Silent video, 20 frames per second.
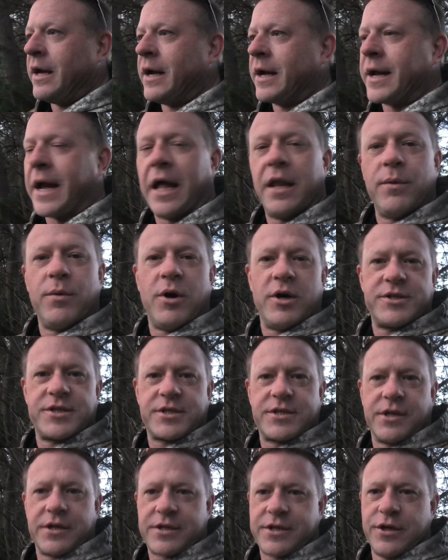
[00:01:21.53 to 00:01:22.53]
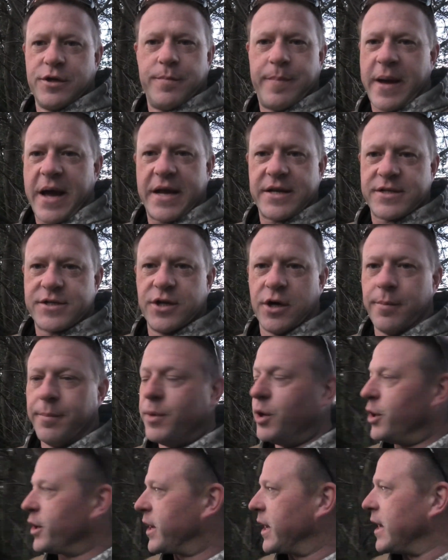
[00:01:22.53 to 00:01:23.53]
Colour-wise, it's not too bad, it's not
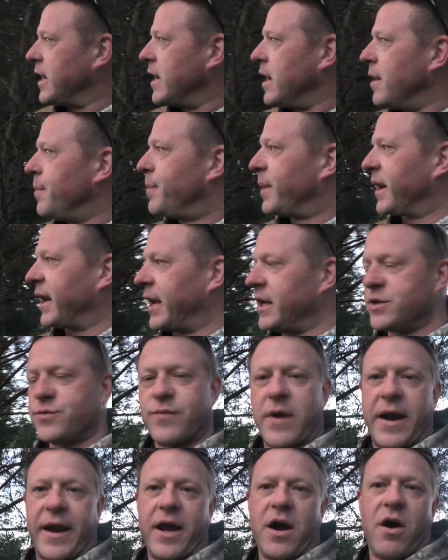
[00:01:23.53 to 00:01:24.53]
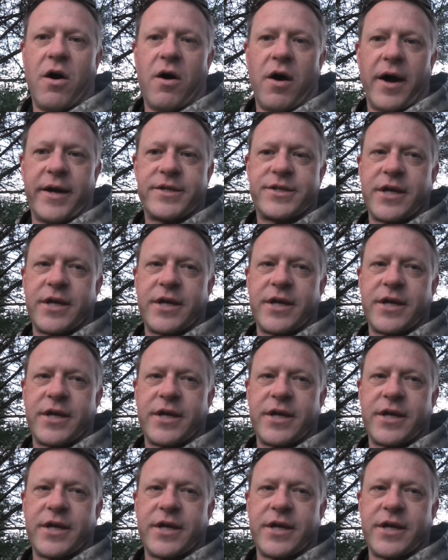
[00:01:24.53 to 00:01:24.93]
murky, but it is running high.